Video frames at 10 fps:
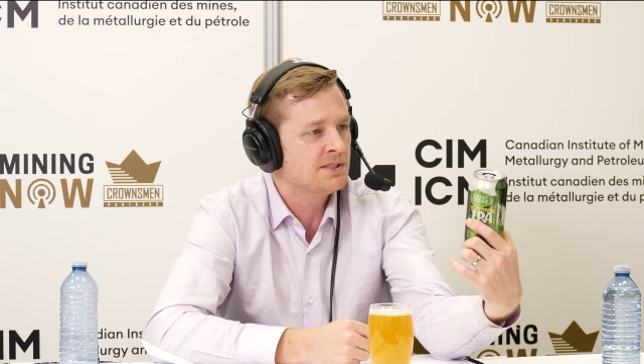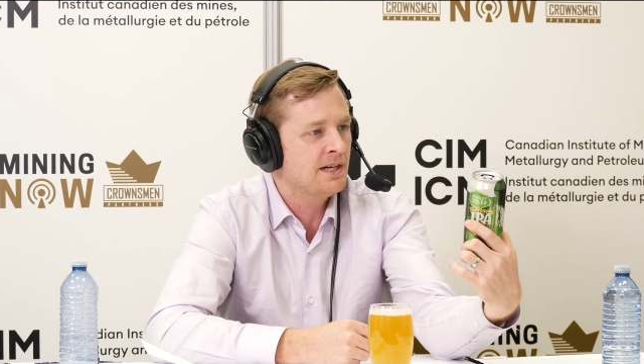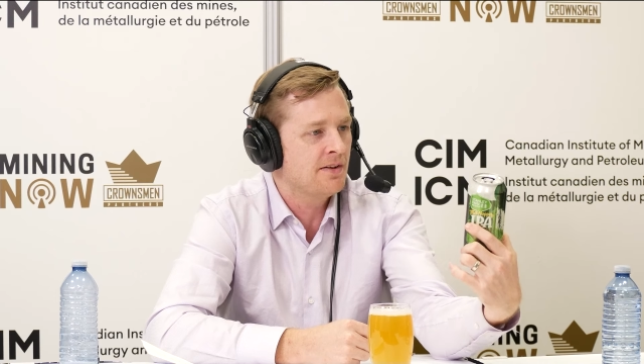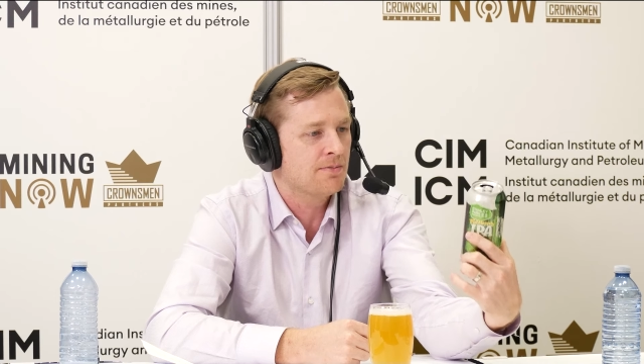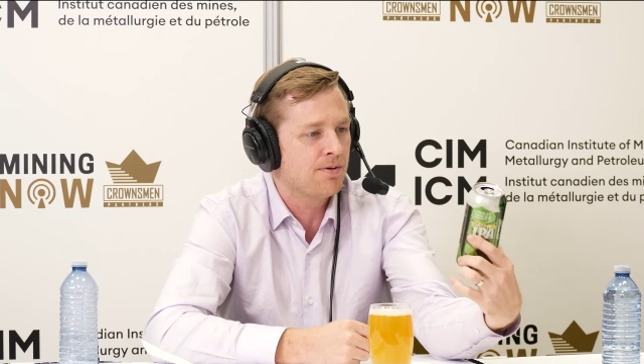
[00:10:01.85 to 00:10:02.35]

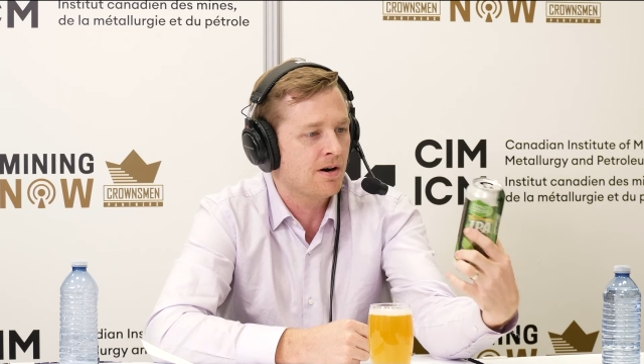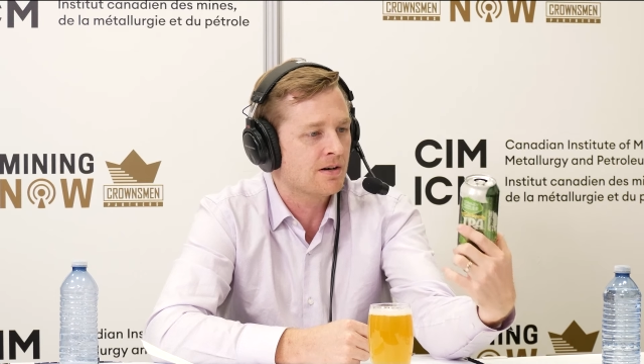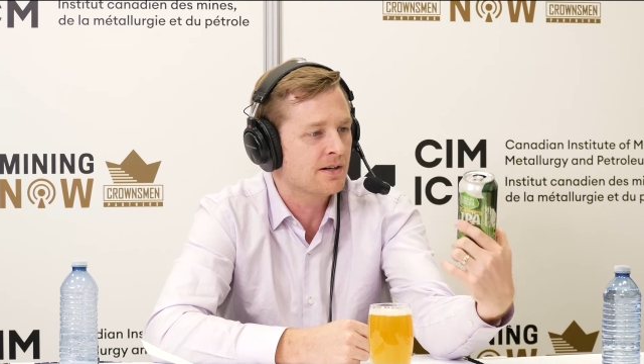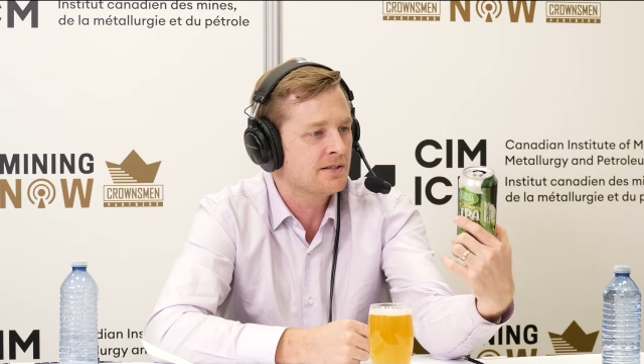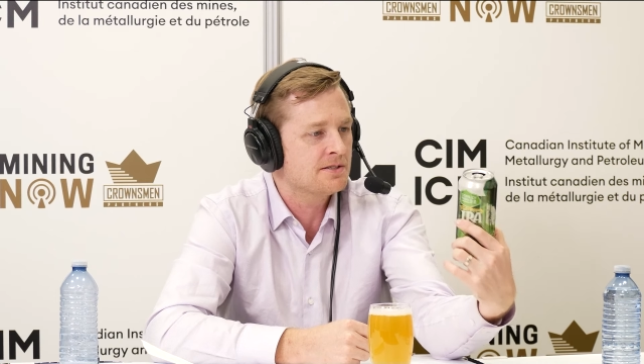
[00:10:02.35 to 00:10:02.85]
Stanley
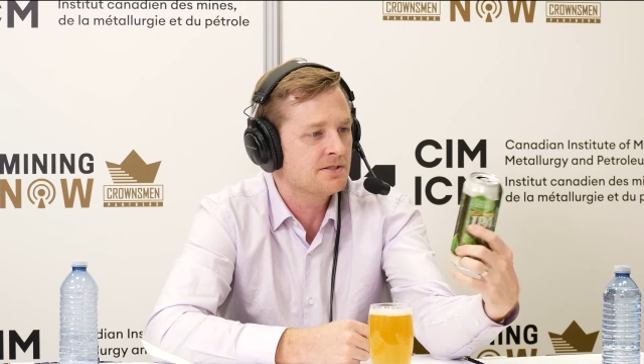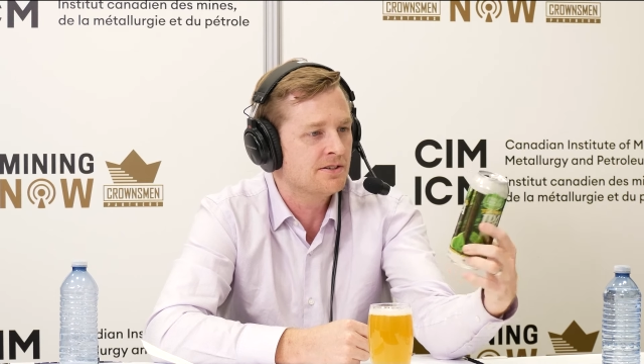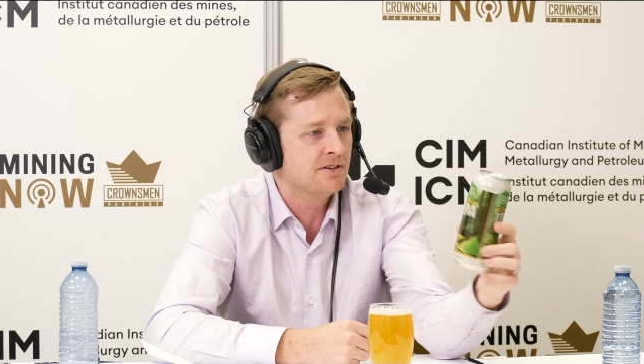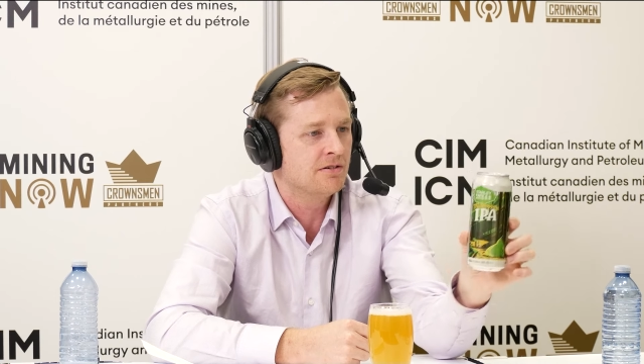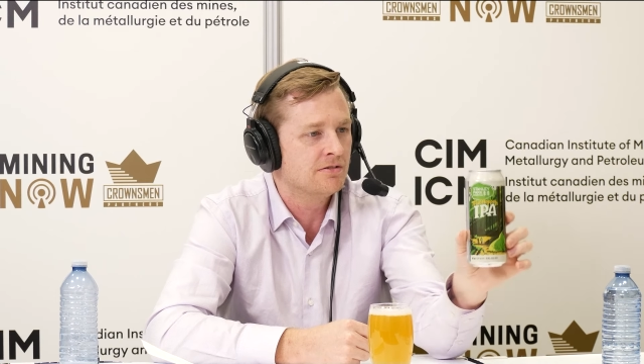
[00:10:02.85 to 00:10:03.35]
Park needs
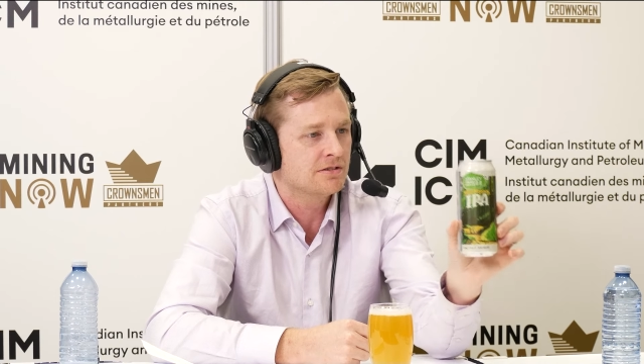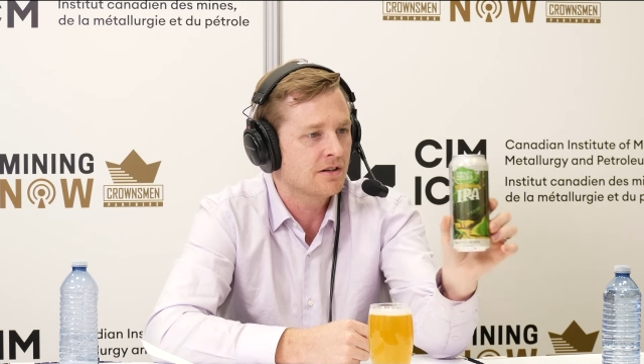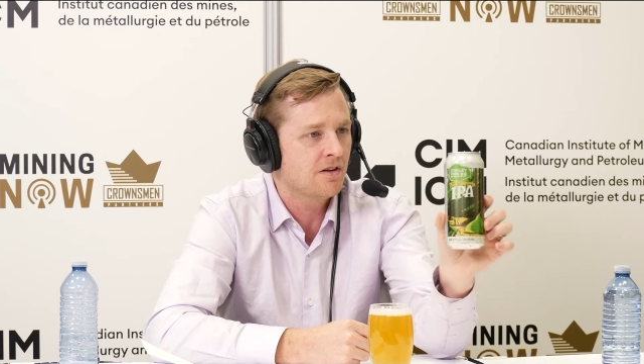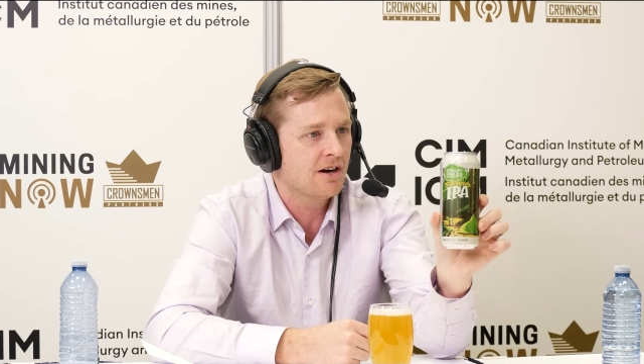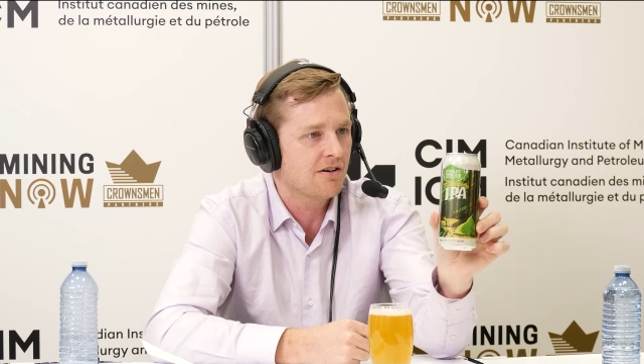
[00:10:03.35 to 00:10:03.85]
to
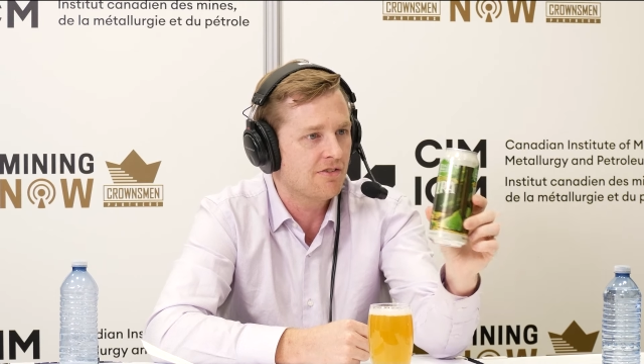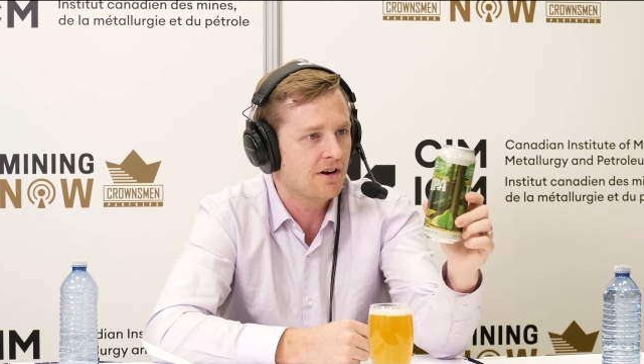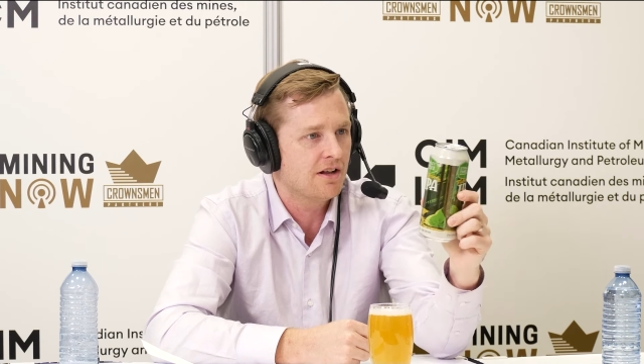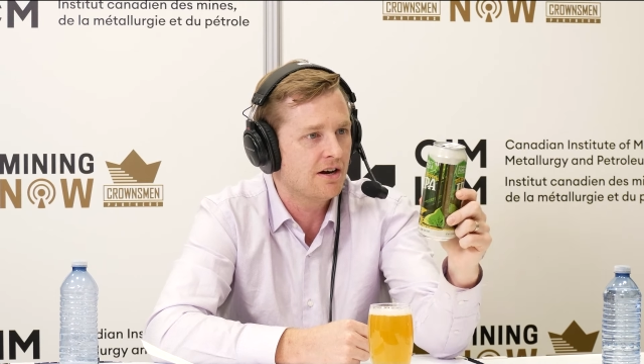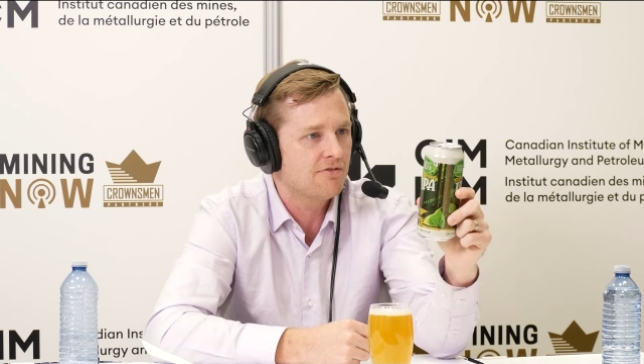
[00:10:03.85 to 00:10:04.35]

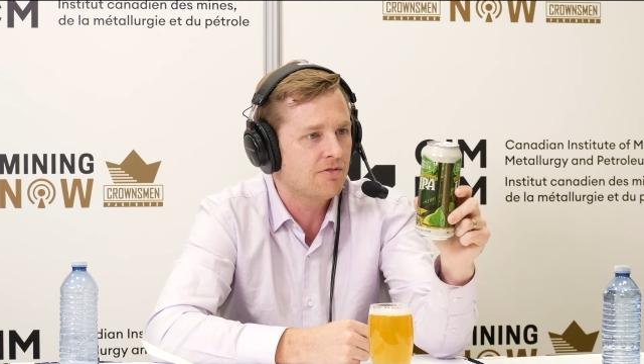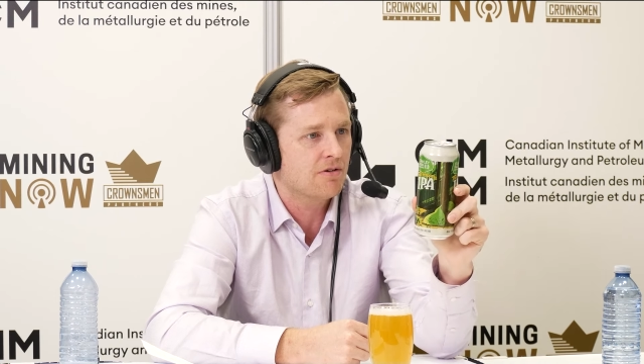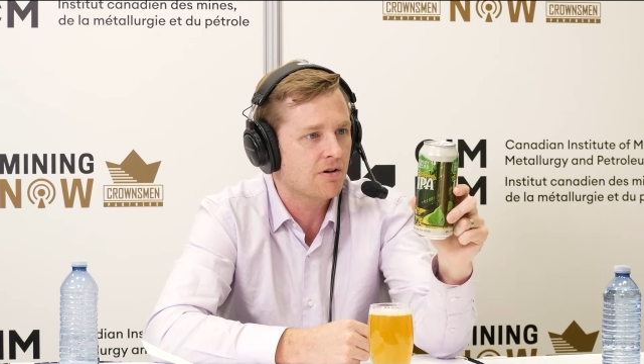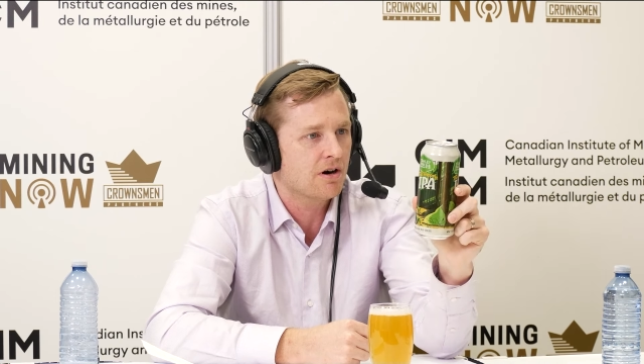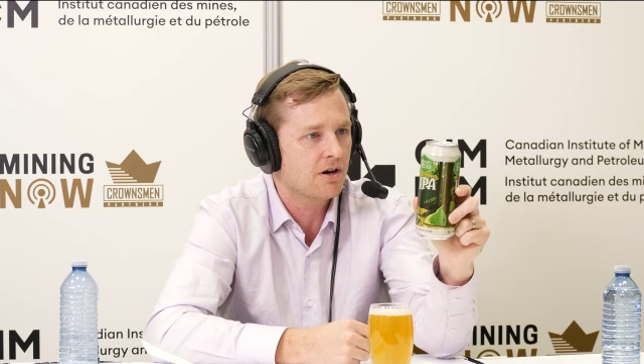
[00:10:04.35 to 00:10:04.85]
clarify that for